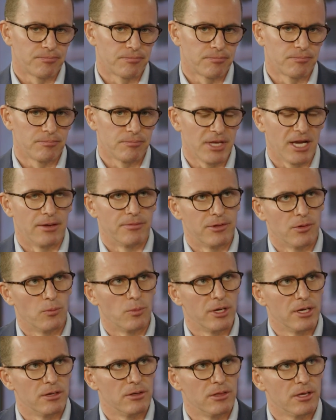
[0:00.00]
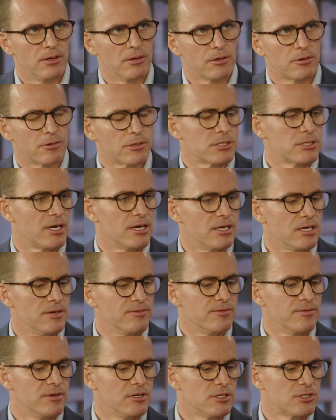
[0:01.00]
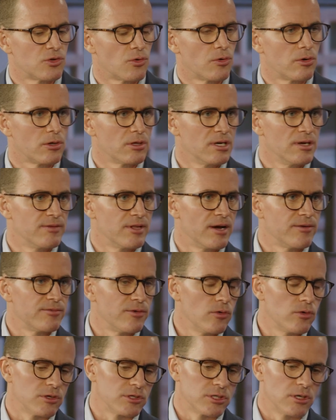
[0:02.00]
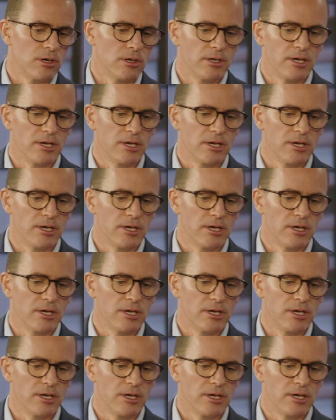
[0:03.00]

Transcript: that Chris and I historically have not focused on.